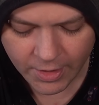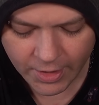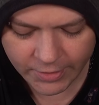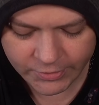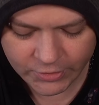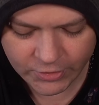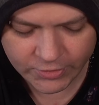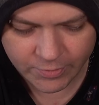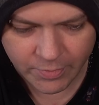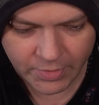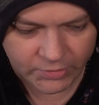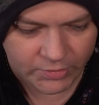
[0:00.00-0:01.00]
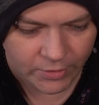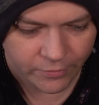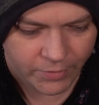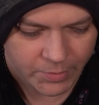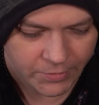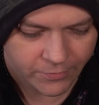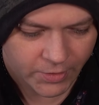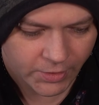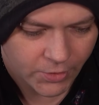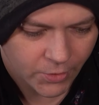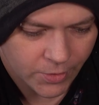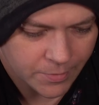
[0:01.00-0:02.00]
It's just missing from the
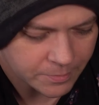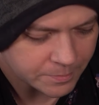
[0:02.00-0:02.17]
figure.